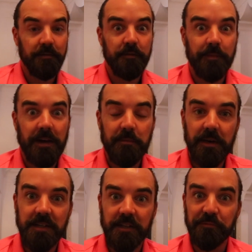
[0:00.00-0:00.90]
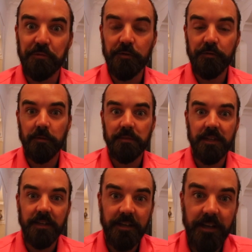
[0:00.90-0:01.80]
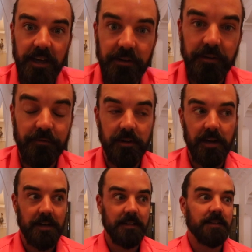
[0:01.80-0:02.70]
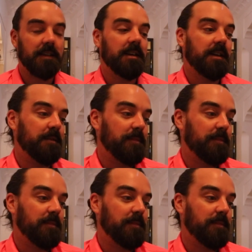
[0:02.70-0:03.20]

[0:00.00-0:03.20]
from that amazing rooftop dinner here at the riads in